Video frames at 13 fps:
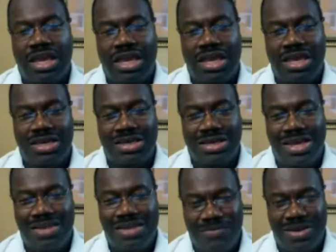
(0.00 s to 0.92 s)

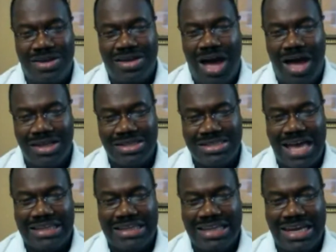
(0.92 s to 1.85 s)
In college
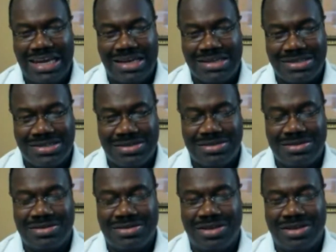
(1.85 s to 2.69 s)
athletics,